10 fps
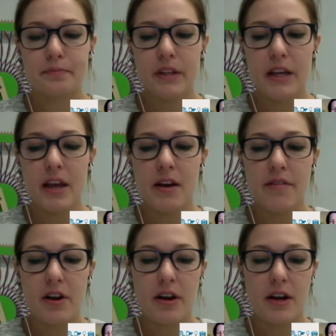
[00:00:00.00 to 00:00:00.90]
in a
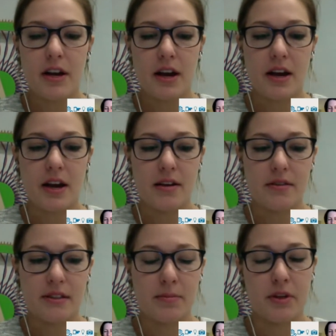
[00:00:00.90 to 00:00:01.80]
very
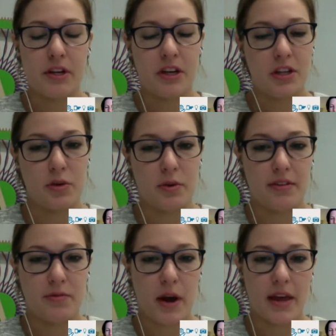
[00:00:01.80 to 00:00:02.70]
simple and intuitive
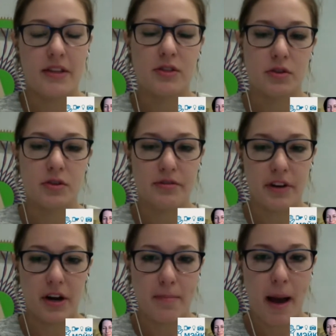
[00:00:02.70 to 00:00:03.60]
way that's also
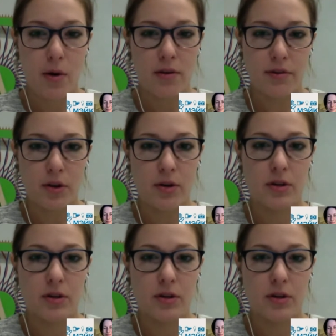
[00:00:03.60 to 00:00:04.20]
very powerful.